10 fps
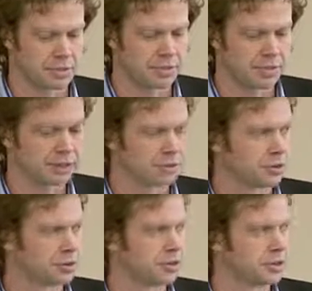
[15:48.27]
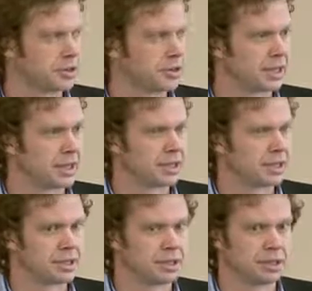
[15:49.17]
mainly rural communities in
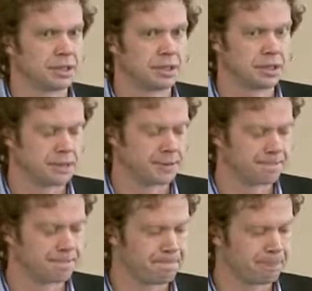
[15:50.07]
Alaska, um,